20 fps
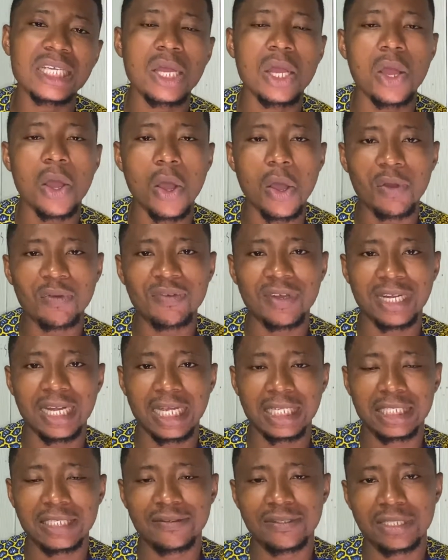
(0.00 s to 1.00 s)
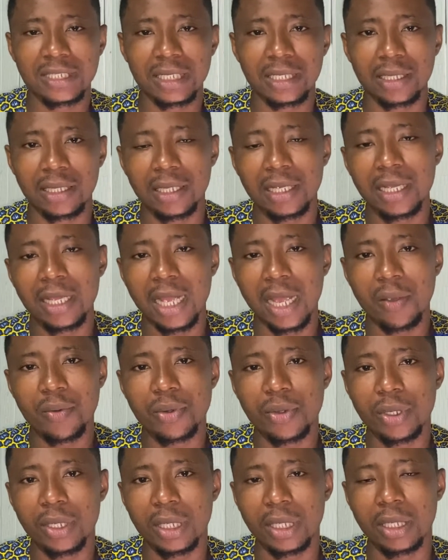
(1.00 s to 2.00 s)
of an active cell. Are we
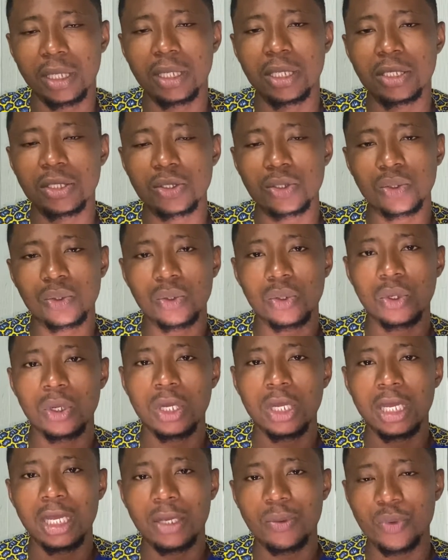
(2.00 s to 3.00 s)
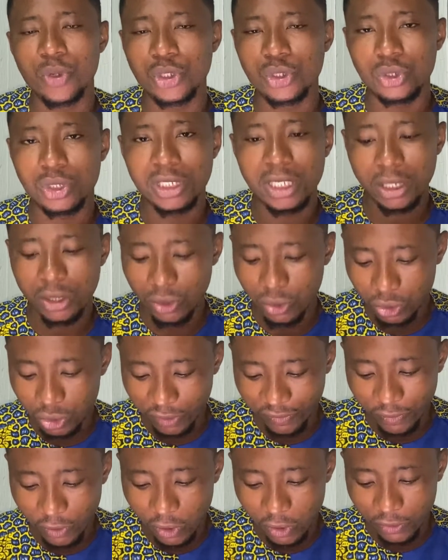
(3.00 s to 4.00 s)
okay? So we should take note of
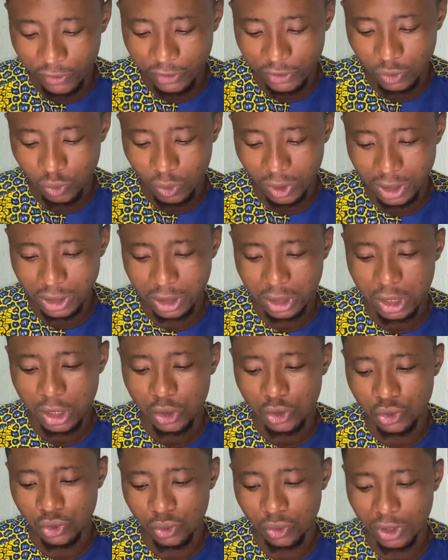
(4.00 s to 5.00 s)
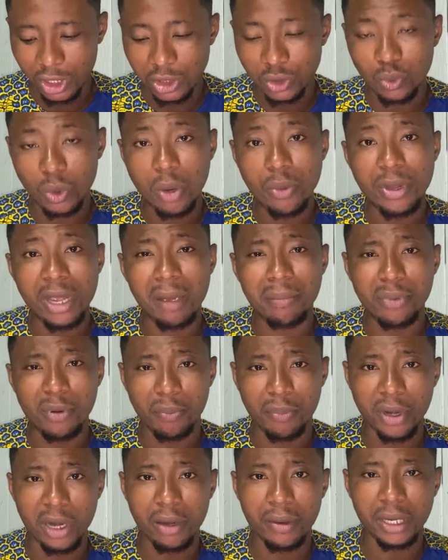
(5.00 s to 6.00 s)
all these ones so that when we are
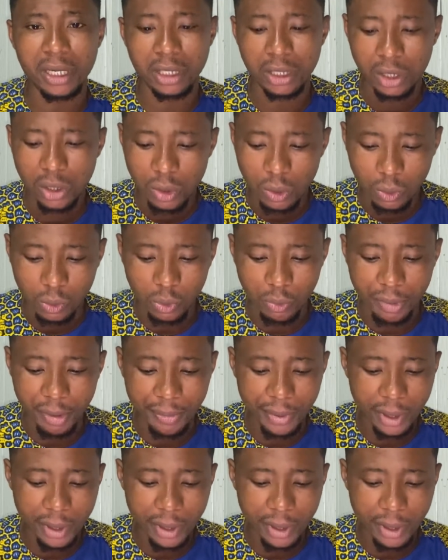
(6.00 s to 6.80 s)
preparing, we'll prepare